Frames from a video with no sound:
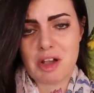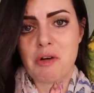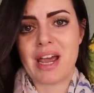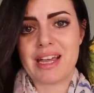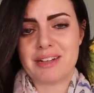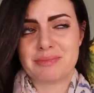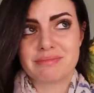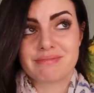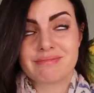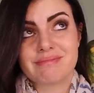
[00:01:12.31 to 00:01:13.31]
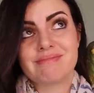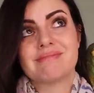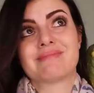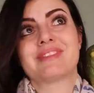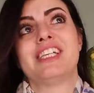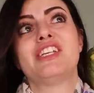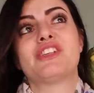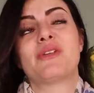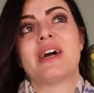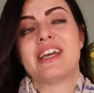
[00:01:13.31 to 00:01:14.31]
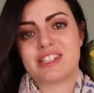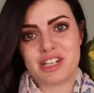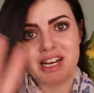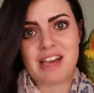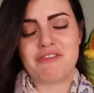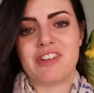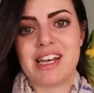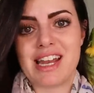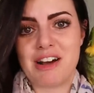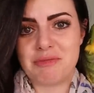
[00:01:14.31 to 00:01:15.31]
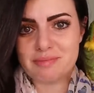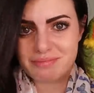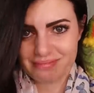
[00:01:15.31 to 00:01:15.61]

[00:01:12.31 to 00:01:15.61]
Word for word: Okay, enjoy, it's gonna get fun now.